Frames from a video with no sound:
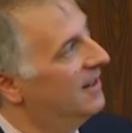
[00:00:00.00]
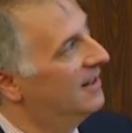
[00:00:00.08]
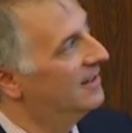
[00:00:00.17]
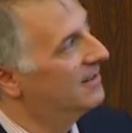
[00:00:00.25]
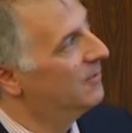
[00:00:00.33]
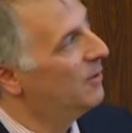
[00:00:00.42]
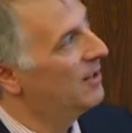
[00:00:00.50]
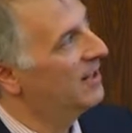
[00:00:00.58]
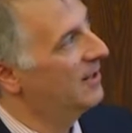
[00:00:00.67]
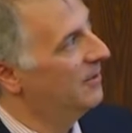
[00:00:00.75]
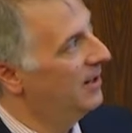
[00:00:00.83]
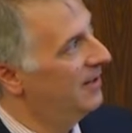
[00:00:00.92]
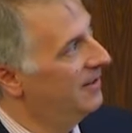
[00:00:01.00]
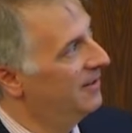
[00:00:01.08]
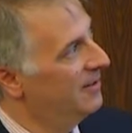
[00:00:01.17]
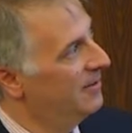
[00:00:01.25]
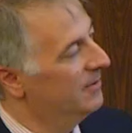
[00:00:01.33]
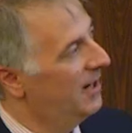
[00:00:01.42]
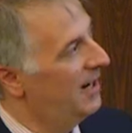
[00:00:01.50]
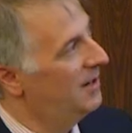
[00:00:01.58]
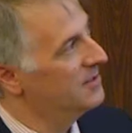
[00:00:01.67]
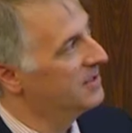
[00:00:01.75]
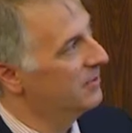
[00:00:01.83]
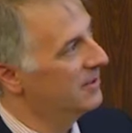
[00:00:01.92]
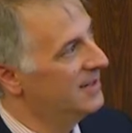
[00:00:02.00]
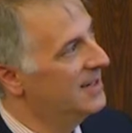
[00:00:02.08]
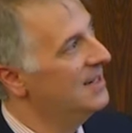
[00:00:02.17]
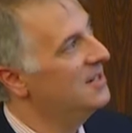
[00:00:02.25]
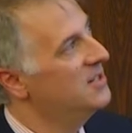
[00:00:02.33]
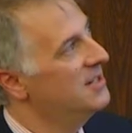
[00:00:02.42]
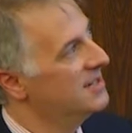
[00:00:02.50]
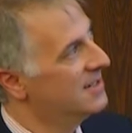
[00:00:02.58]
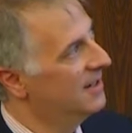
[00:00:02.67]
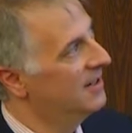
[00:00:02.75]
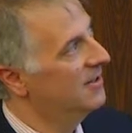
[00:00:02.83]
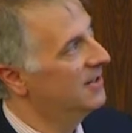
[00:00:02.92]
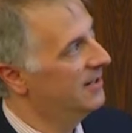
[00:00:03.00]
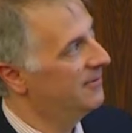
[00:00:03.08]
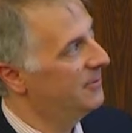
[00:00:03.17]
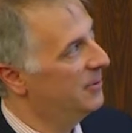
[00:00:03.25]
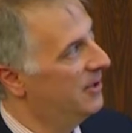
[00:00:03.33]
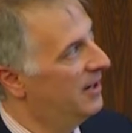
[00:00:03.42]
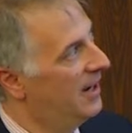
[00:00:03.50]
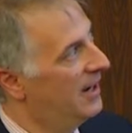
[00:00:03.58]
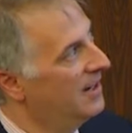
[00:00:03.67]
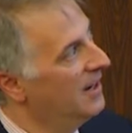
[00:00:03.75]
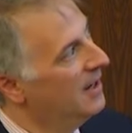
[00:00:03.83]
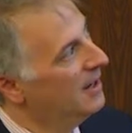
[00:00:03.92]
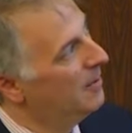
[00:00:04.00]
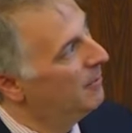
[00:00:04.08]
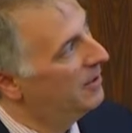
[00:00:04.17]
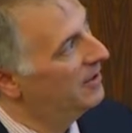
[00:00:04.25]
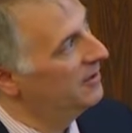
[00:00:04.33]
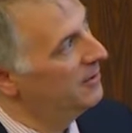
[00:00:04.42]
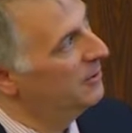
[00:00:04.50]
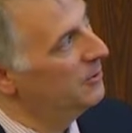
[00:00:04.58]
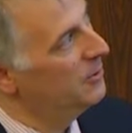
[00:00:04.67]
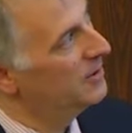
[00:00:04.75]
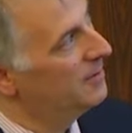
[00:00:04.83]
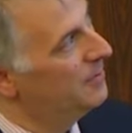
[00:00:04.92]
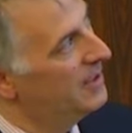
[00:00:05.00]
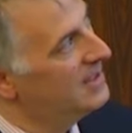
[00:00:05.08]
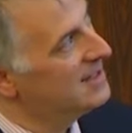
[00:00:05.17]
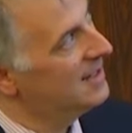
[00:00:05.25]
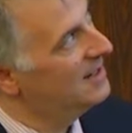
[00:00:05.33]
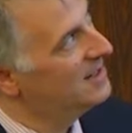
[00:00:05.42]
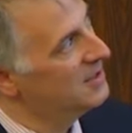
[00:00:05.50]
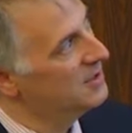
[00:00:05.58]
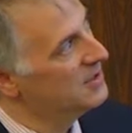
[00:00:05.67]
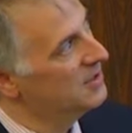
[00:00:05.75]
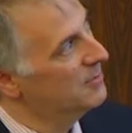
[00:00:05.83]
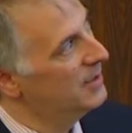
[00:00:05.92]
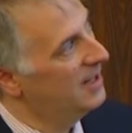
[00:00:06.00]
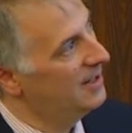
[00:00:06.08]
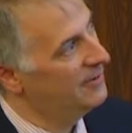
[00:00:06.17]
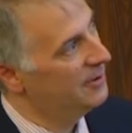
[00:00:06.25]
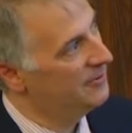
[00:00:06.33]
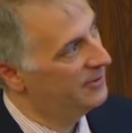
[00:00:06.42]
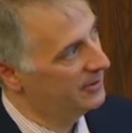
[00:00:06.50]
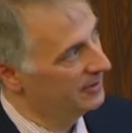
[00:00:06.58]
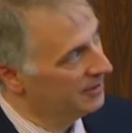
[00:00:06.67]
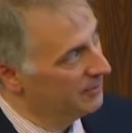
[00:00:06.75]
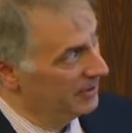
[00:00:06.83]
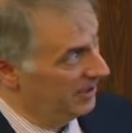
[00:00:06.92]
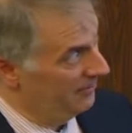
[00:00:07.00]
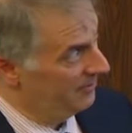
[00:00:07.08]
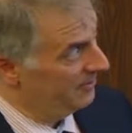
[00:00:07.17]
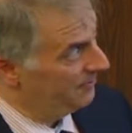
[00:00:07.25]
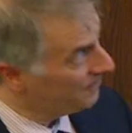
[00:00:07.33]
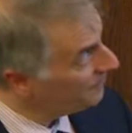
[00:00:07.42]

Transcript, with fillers: uh, walking around their house with an EEG study or an fMRI, but who at the bedside shows no behavior or very little behavior?